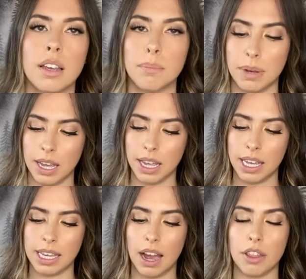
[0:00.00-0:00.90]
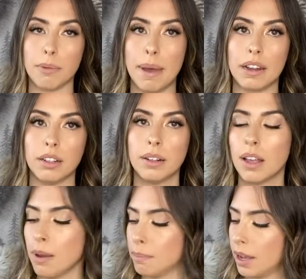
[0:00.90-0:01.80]
But yeah, on the metal.
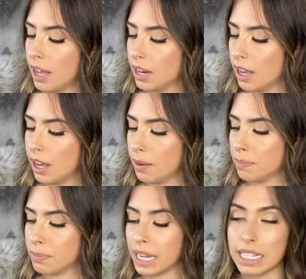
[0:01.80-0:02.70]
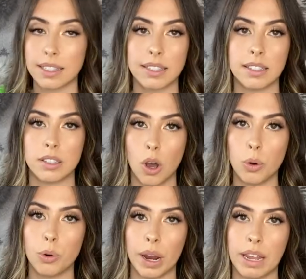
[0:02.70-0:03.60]
But it's so
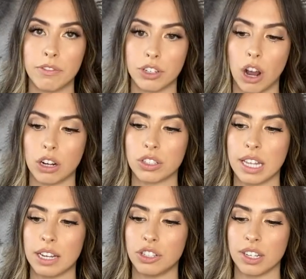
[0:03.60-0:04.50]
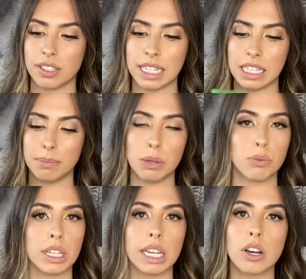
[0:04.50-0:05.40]
great for dogs that just need to be
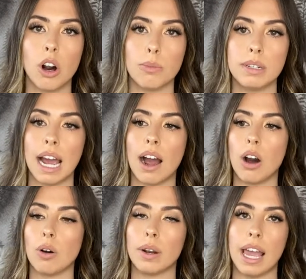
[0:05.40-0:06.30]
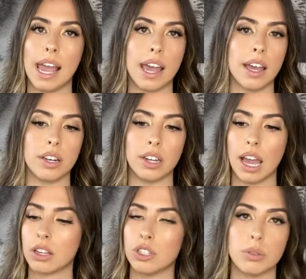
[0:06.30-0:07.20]
really combed out and
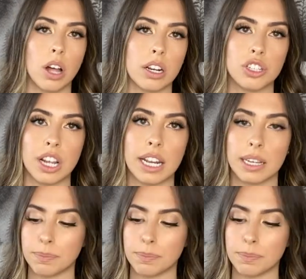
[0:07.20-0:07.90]
do a lot of shedding.